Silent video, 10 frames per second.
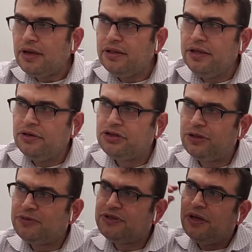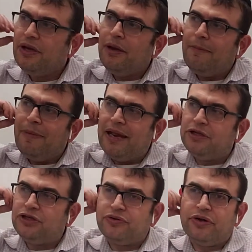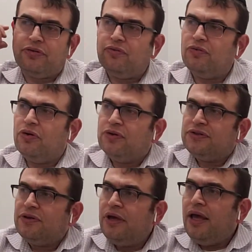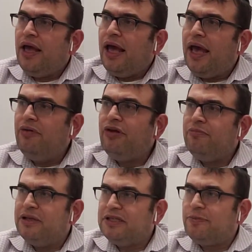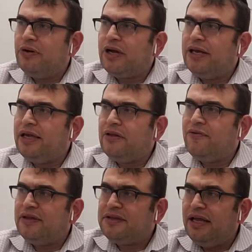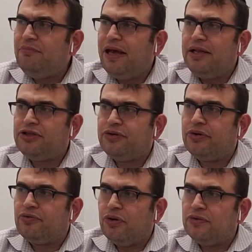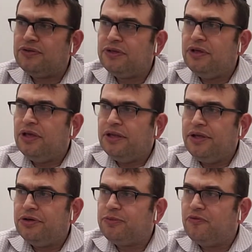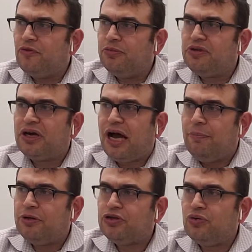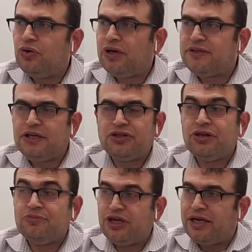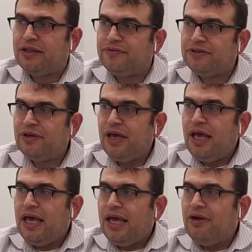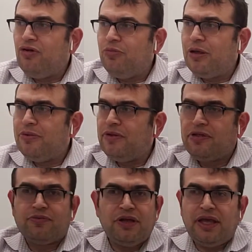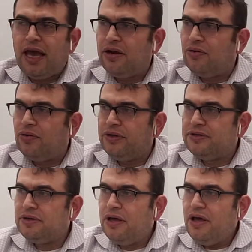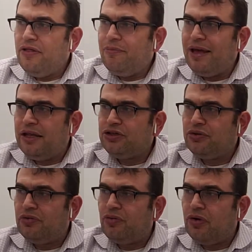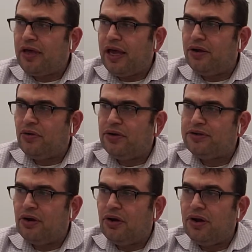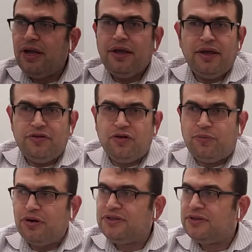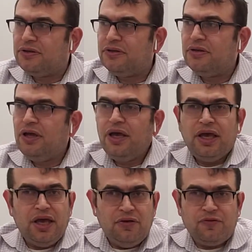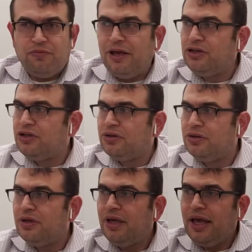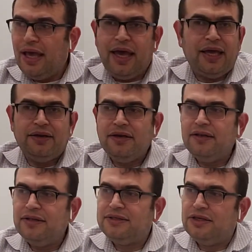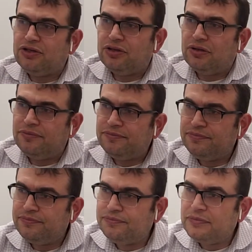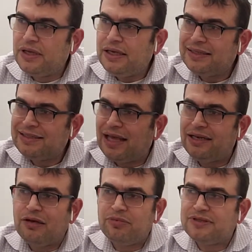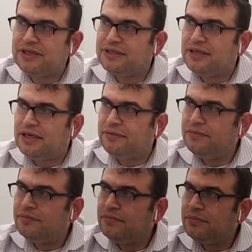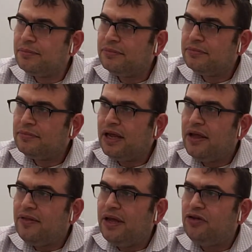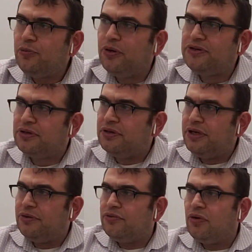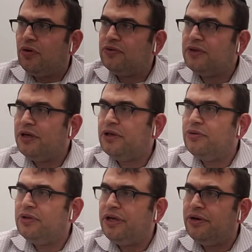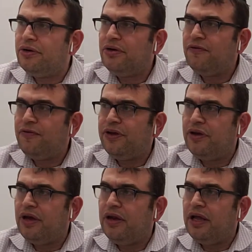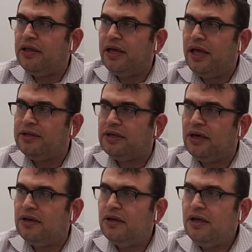Leadership's managerial roles. Henry Mintzberg identified 10 managerial roles leaders perform to accomplish organizational objectives. He grouped them into three categories. The managerial role categories are interpersonal, informational, and decisional. Slide number 16. The interpersonal leader roles include leader, figurehead, and liaison.